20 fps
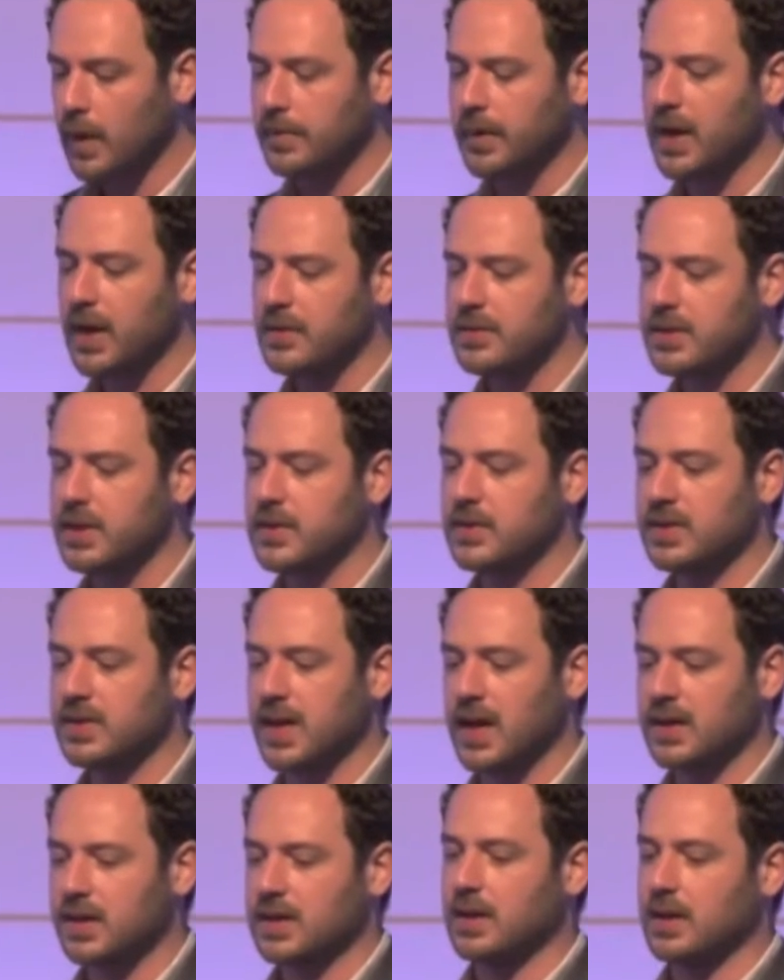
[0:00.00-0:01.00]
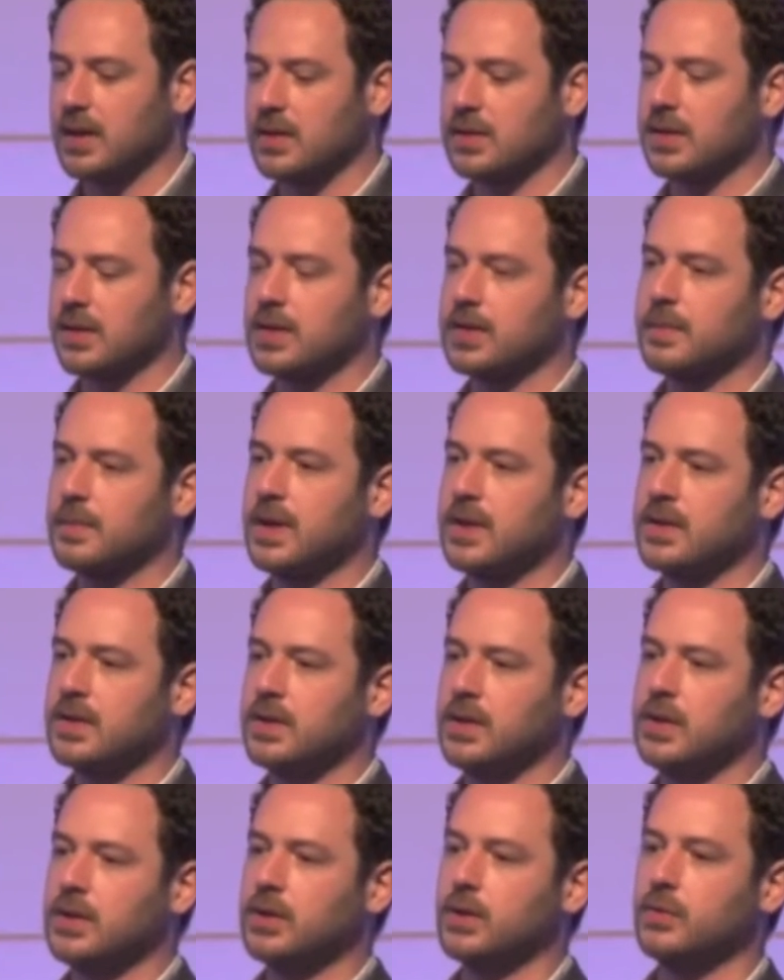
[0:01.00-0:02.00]
Being able to use text analysis means
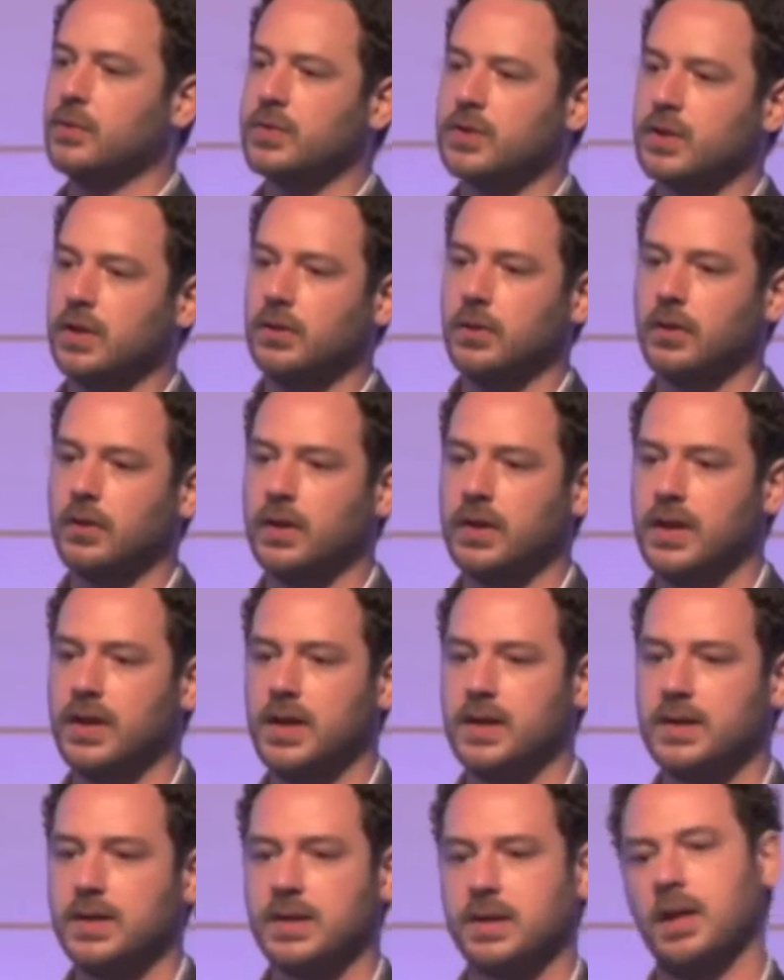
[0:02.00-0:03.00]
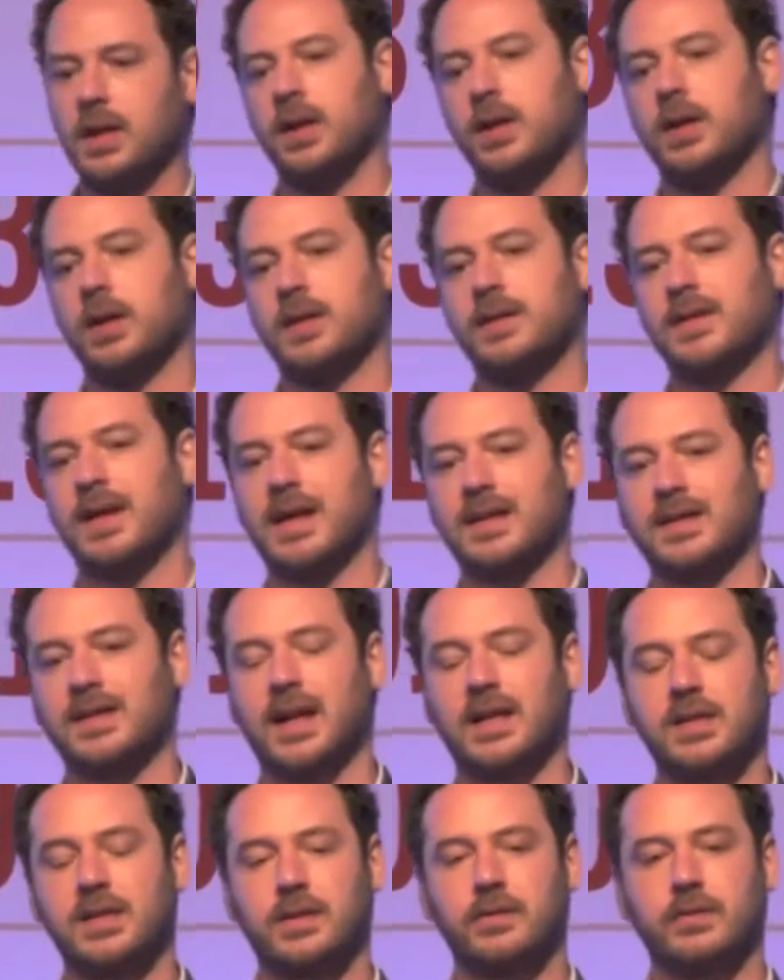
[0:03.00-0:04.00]
that you can also look at these text
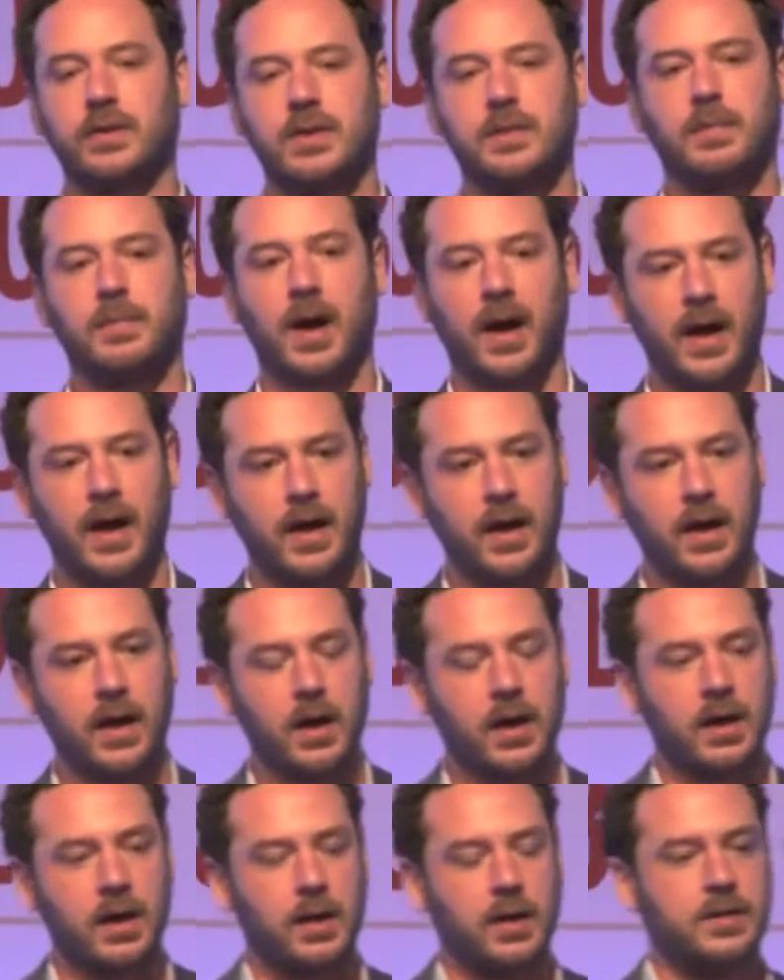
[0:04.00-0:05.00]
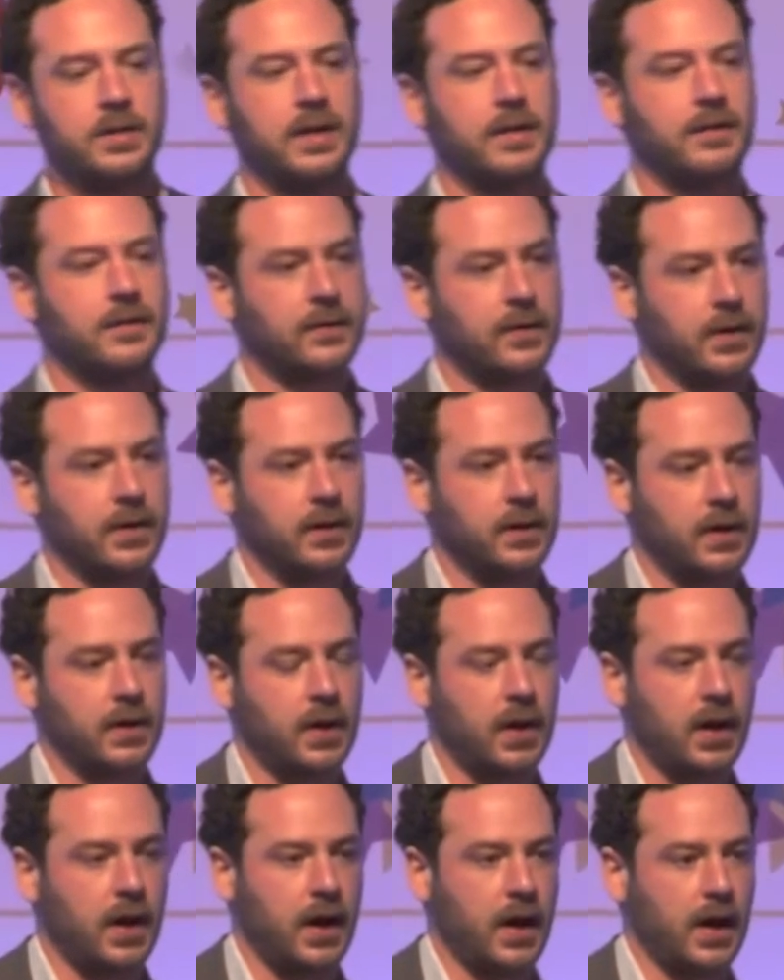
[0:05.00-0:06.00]
categories by different
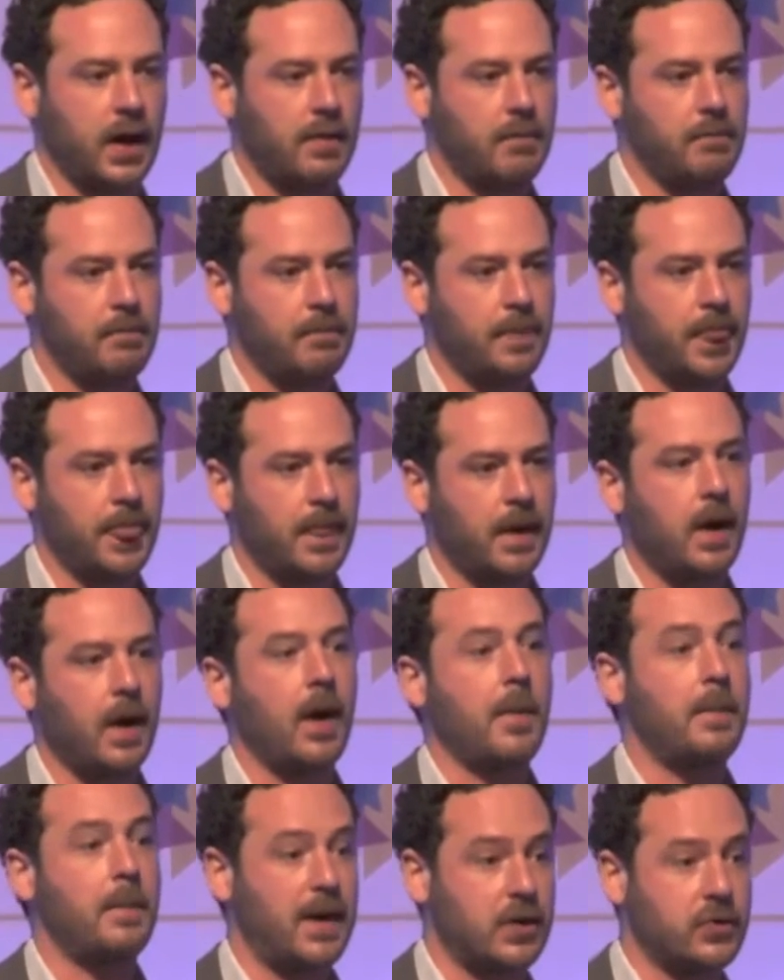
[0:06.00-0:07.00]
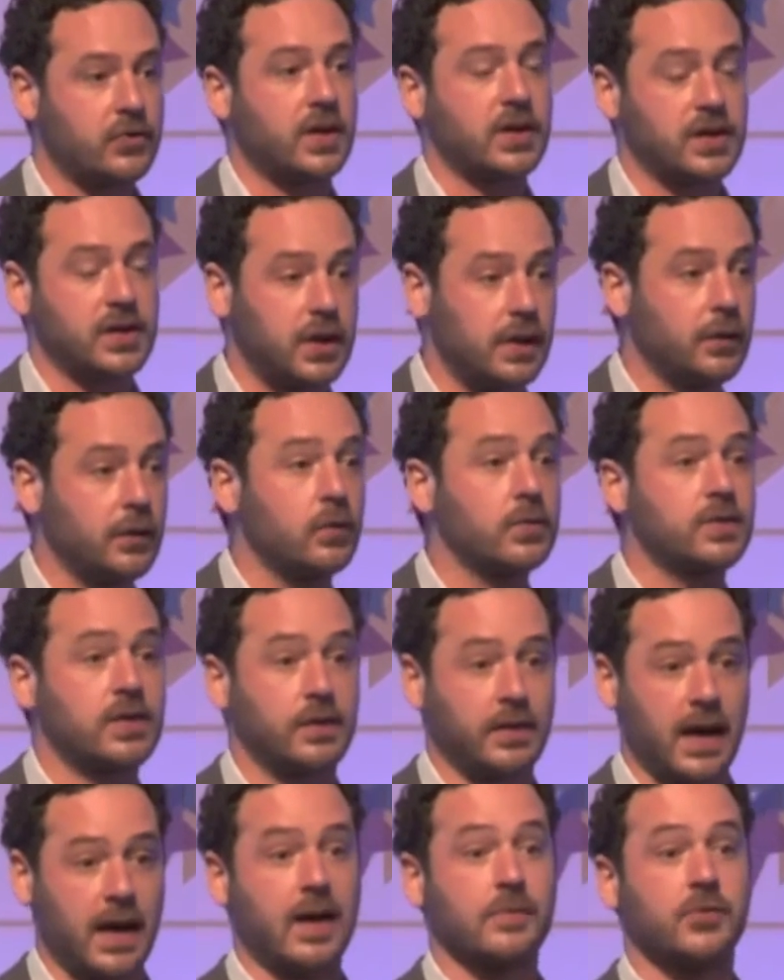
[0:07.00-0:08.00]
metrics that you've
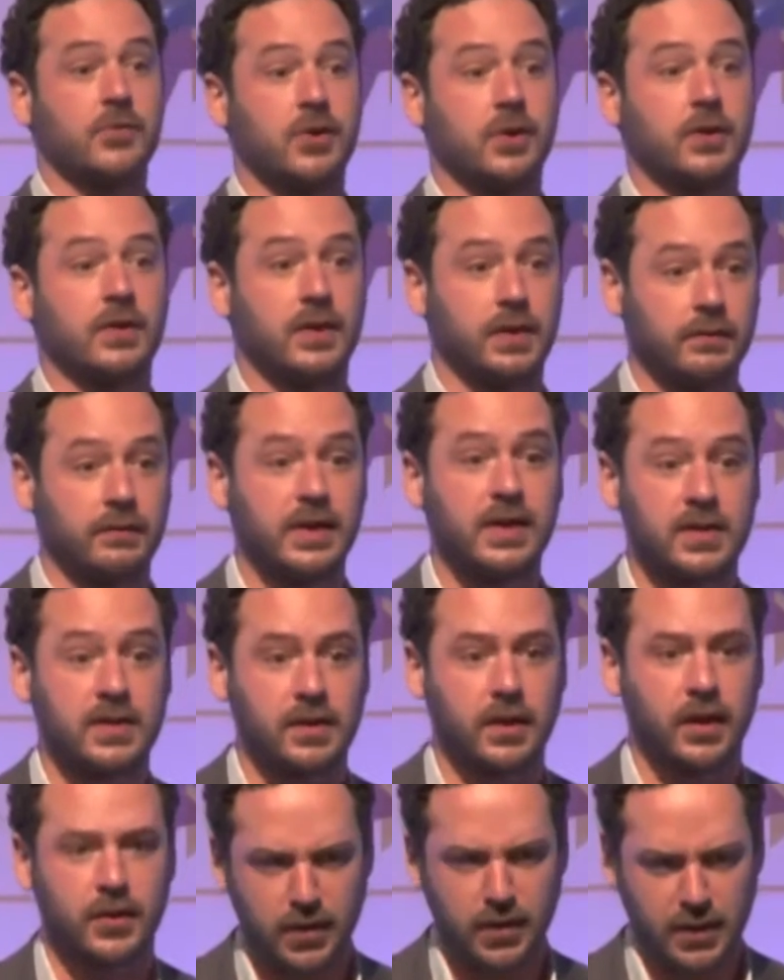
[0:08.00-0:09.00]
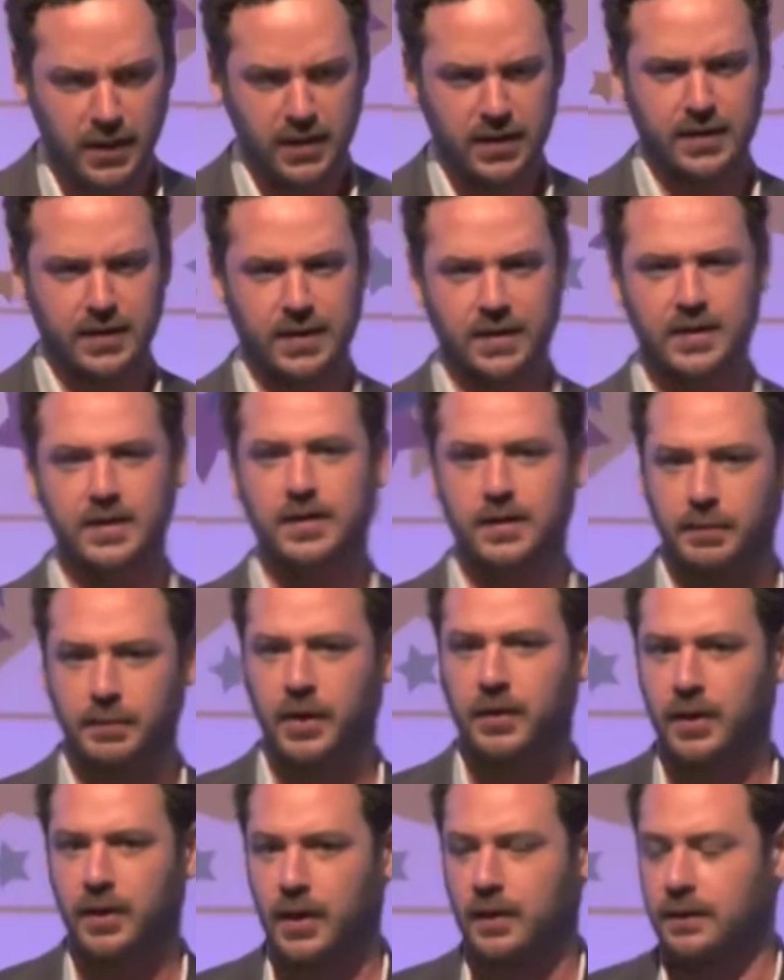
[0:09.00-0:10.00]
also captured in the research, and this is the
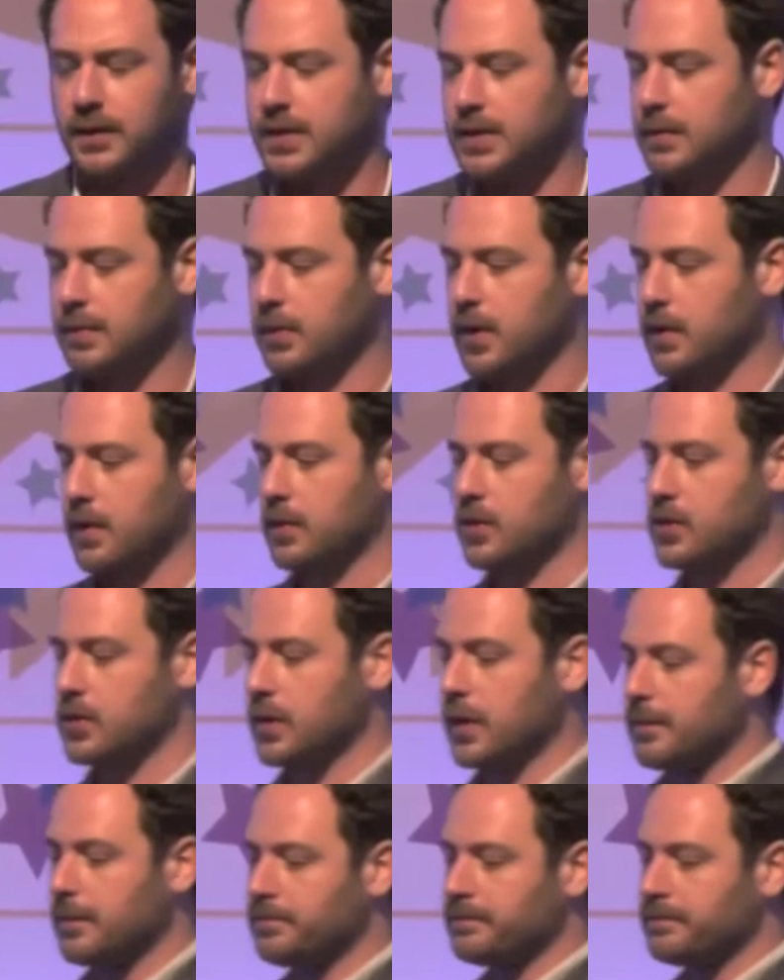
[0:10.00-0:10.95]
beauty of this approach.